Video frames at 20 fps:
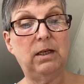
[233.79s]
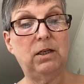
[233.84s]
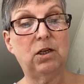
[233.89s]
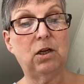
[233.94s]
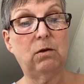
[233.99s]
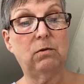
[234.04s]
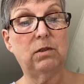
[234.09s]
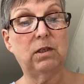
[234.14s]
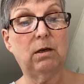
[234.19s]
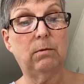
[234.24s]

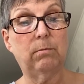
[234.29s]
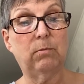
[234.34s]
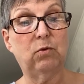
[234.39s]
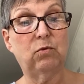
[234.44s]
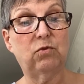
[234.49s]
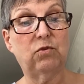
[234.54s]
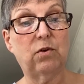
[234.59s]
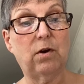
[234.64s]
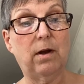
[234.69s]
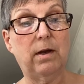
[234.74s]
no tumble
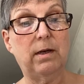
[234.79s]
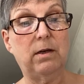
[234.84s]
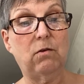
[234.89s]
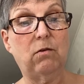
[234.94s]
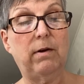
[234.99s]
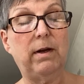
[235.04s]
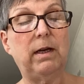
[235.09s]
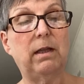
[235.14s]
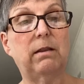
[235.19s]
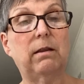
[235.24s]
drying or
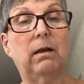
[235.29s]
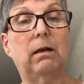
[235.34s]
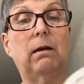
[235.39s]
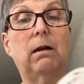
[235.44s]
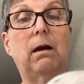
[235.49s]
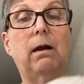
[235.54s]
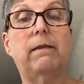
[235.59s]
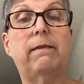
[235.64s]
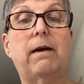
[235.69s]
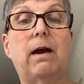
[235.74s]
anything
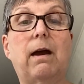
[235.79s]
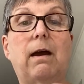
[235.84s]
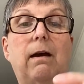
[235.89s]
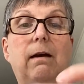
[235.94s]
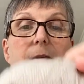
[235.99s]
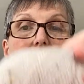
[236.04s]
like that.